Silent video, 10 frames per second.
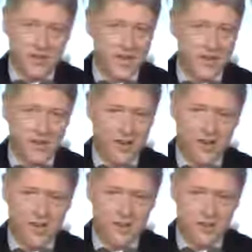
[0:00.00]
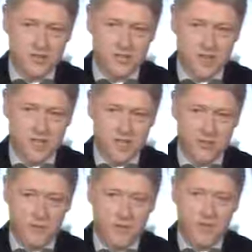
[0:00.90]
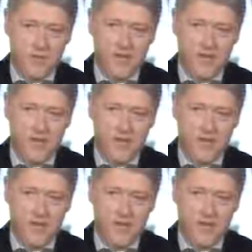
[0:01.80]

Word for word: A lot of our aid flows, for example,